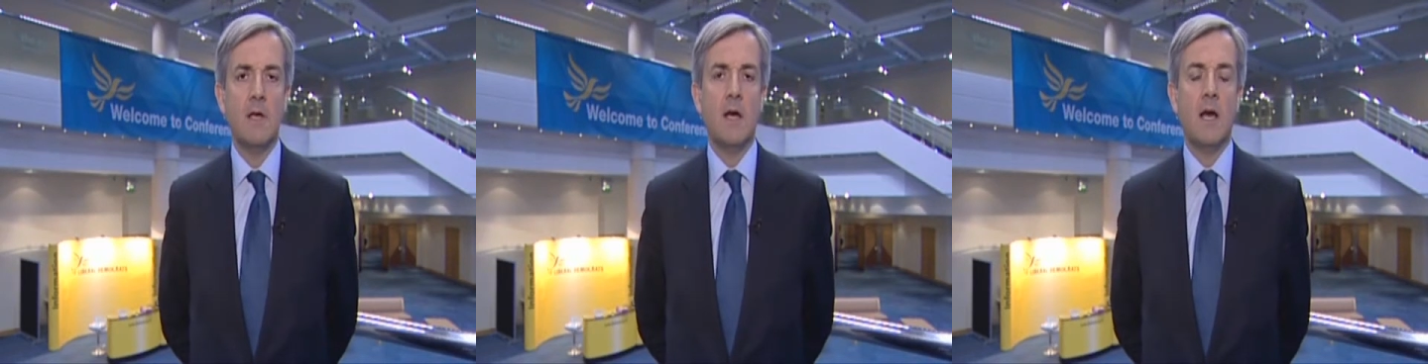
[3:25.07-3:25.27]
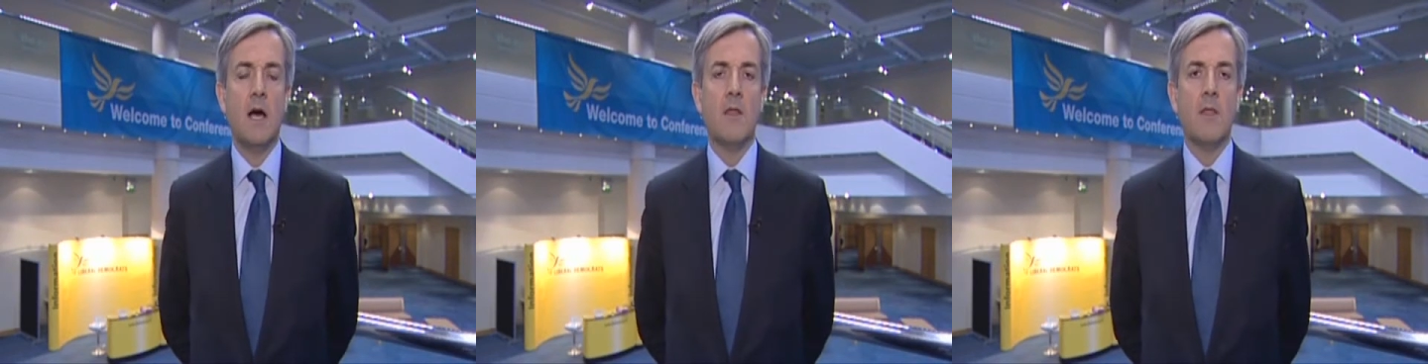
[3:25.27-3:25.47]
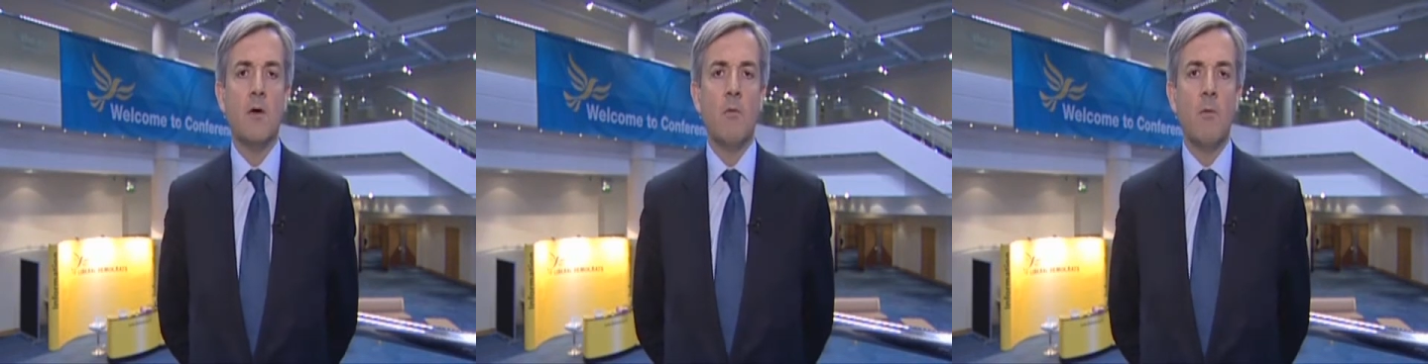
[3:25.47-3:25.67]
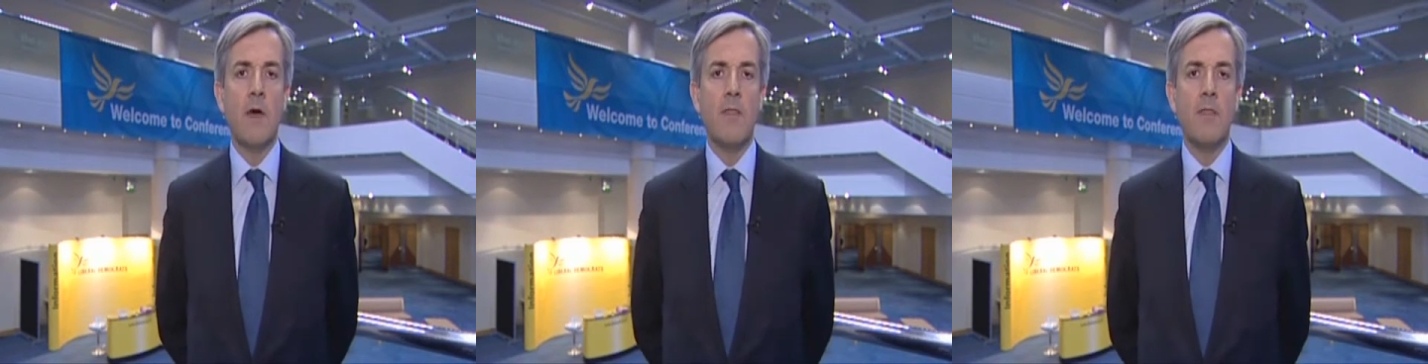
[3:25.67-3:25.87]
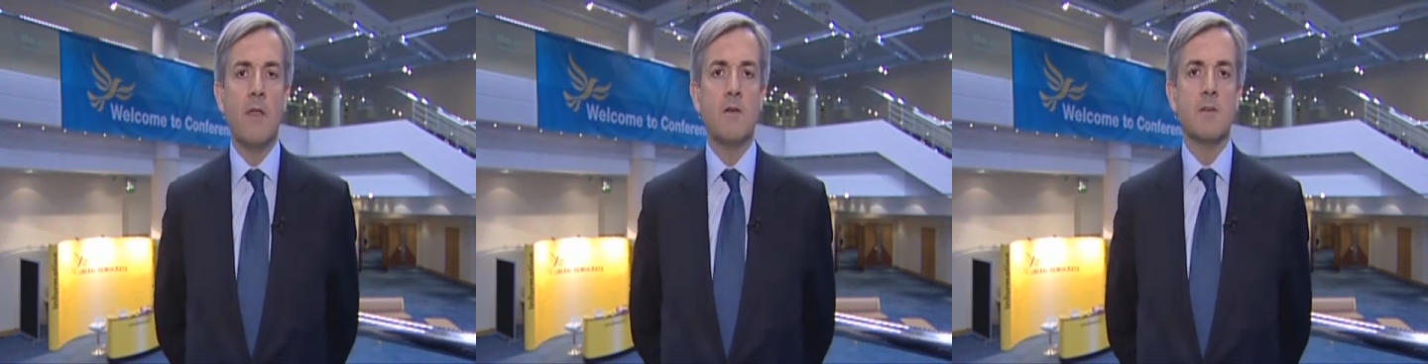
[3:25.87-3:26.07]
that
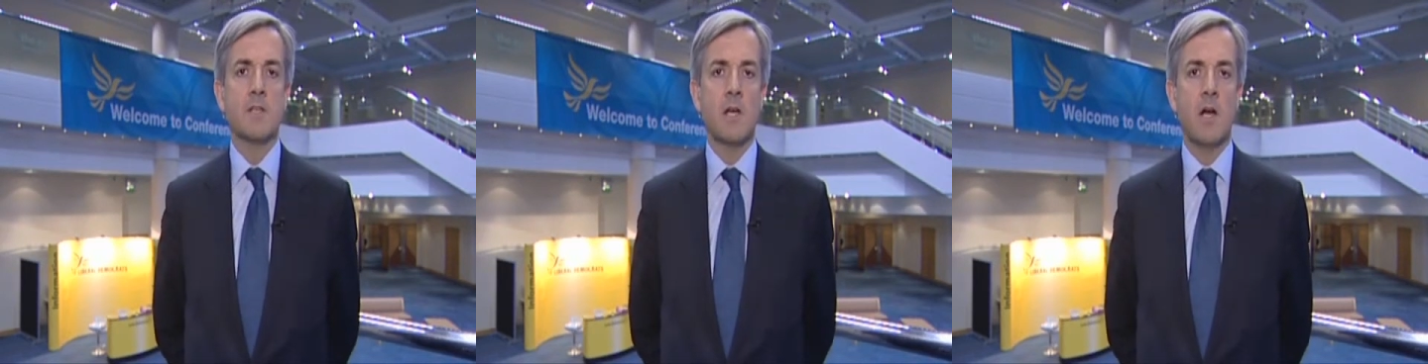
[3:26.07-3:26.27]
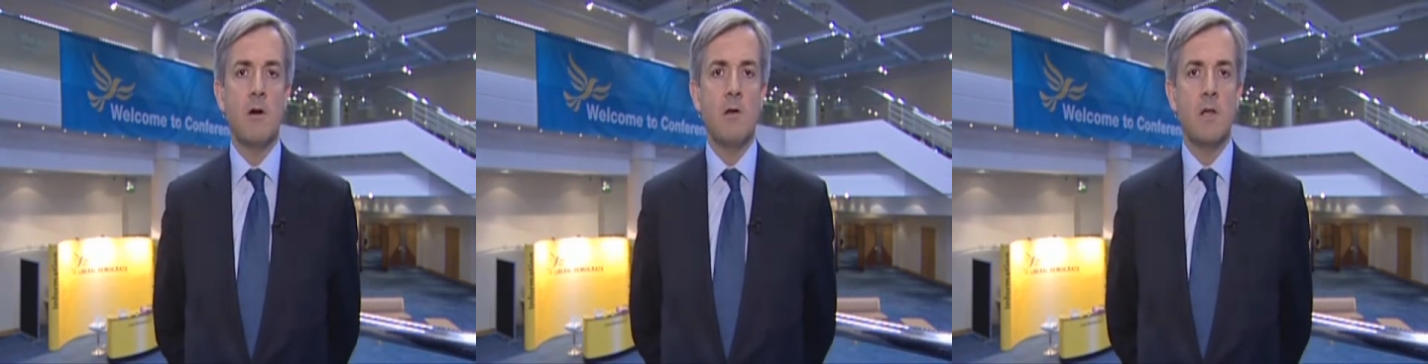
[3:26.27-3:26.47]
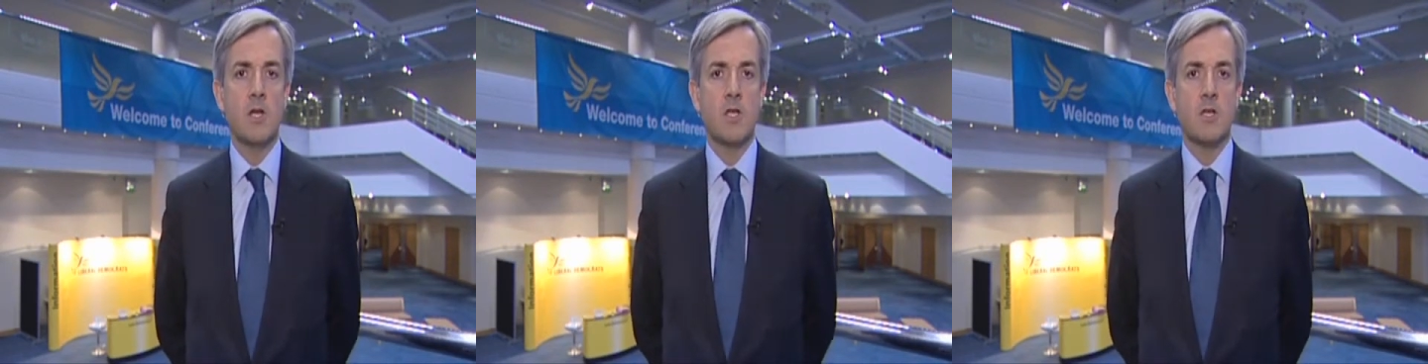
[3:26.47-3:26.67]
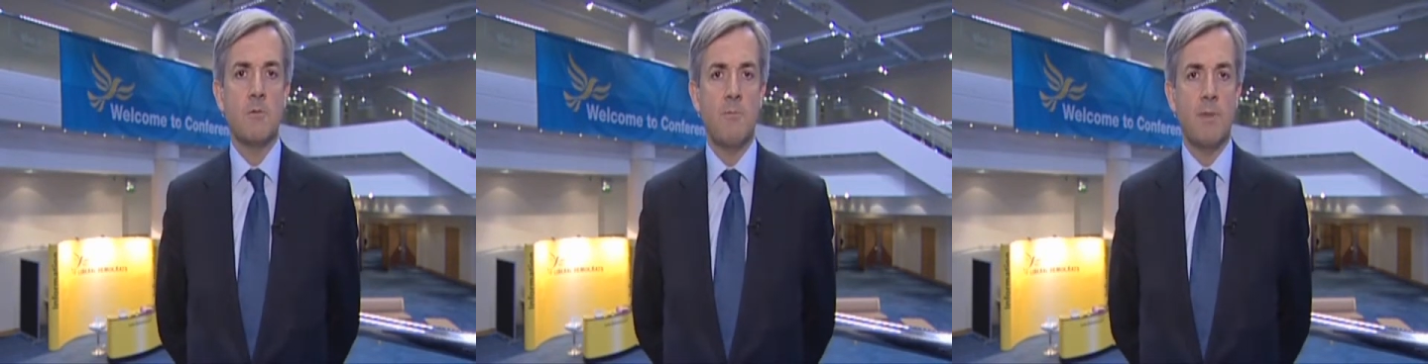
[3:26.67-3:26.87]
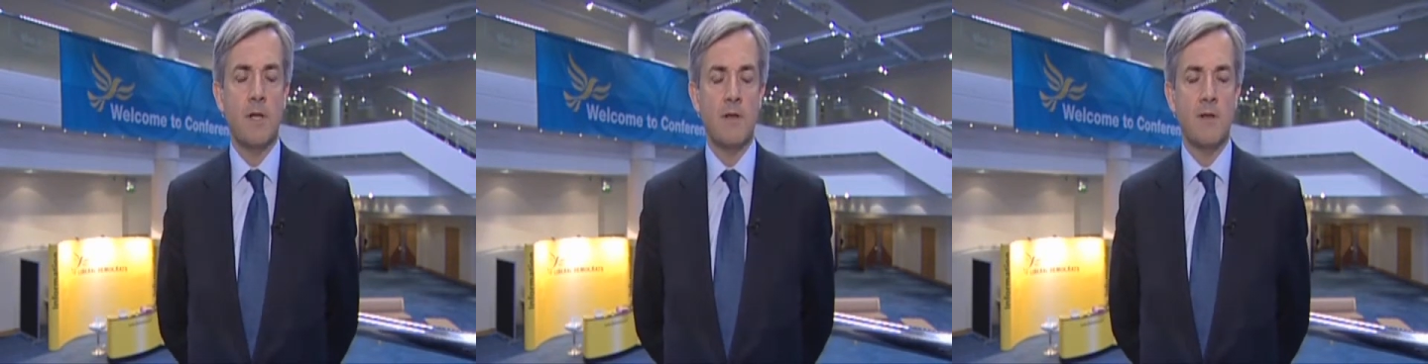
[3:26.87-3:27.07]
when there is coalition
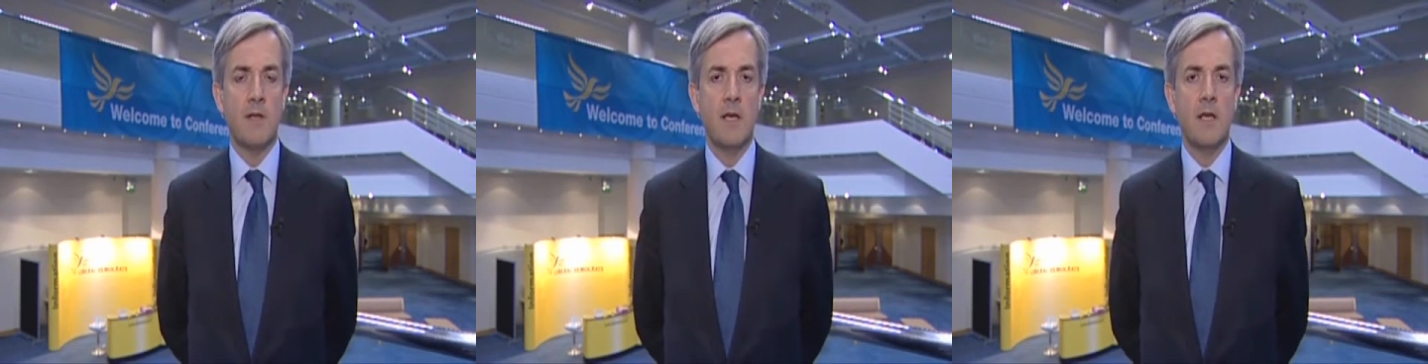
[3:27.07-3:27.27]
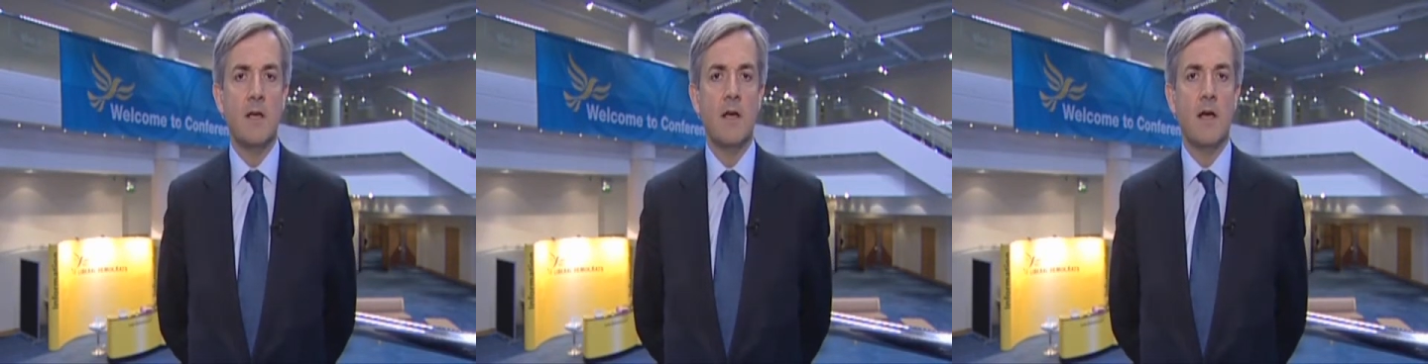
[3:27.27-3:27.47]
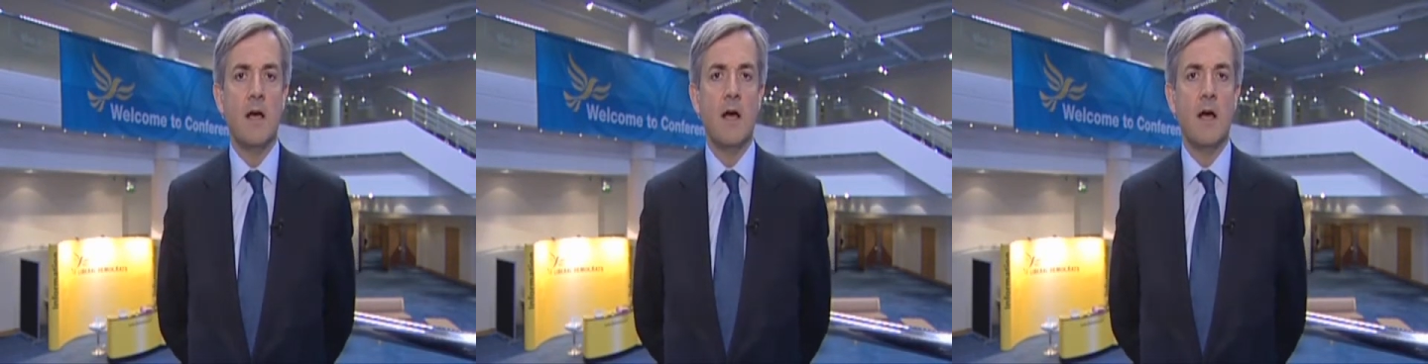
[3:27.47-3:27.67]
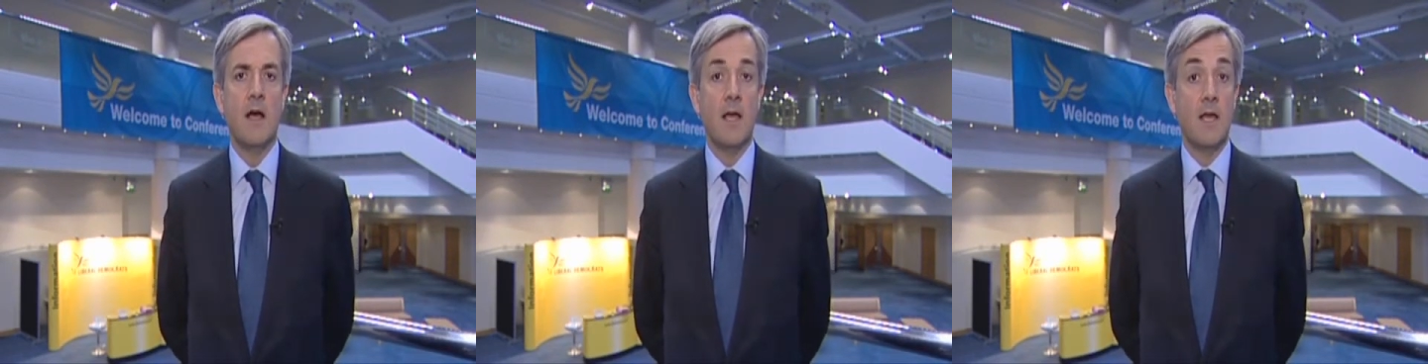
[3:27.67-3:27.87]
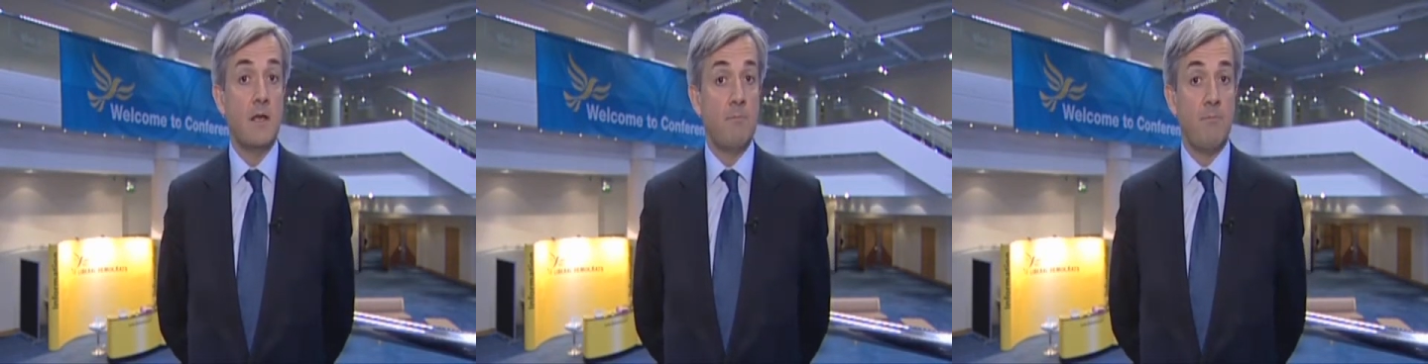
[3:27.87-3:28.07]
building
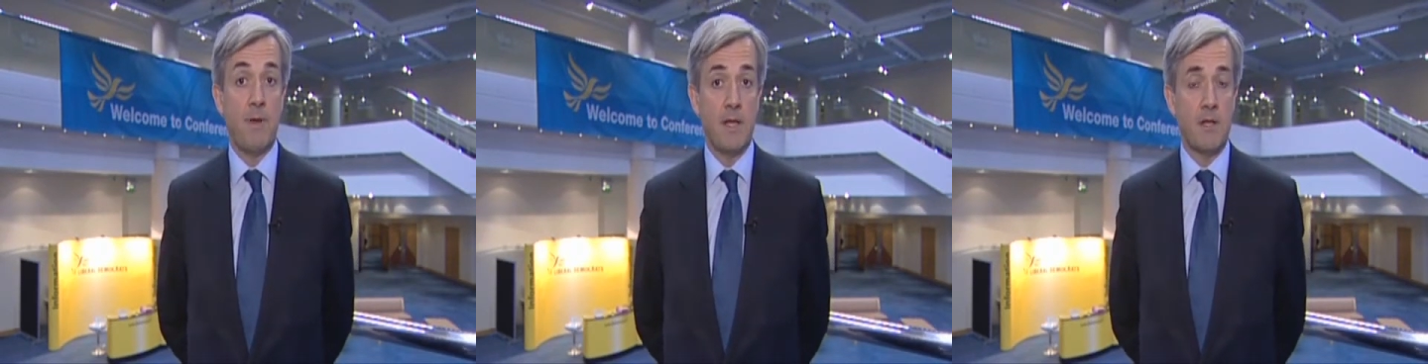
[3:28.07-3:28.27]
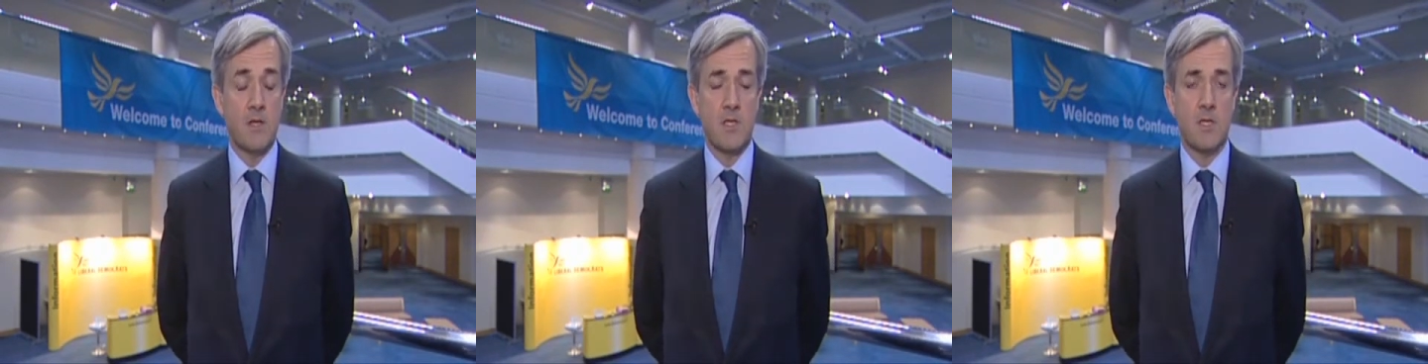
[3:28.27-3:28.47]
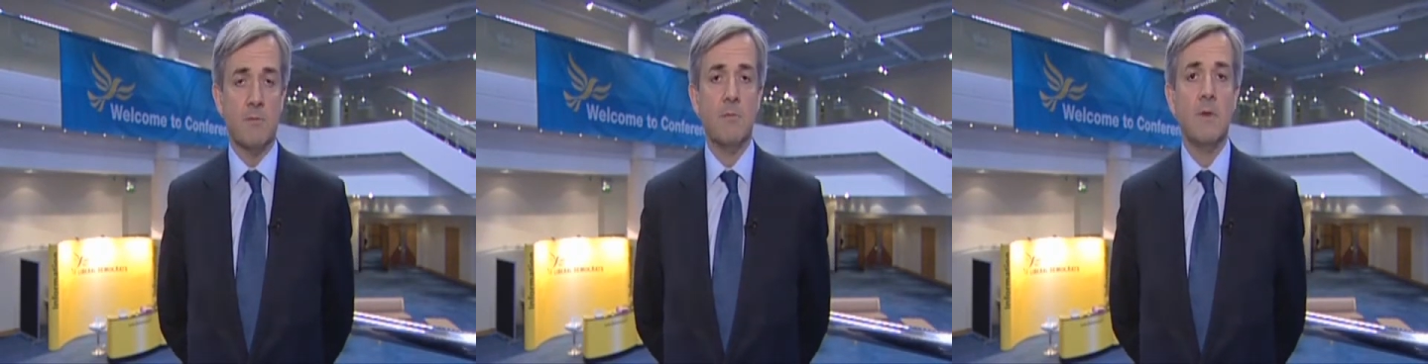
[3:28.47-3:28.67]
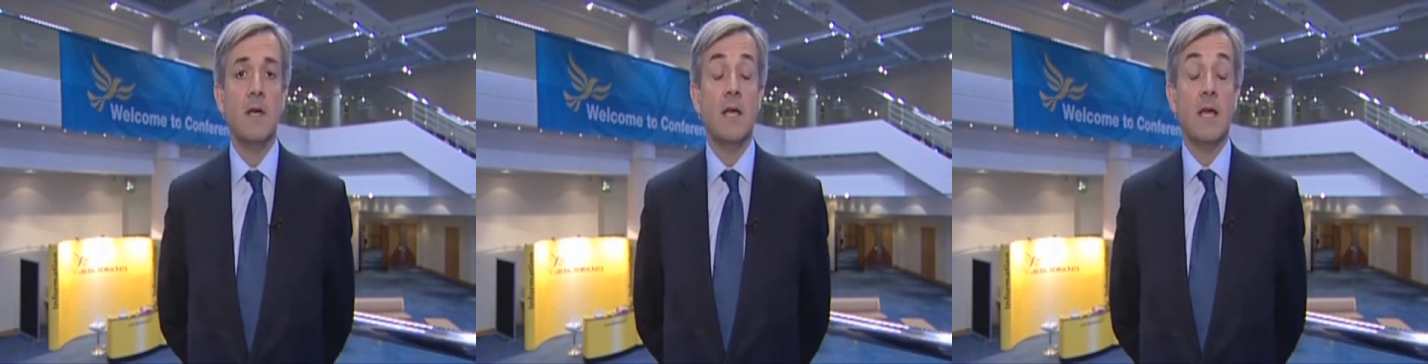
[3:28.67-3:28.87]
in Belgium,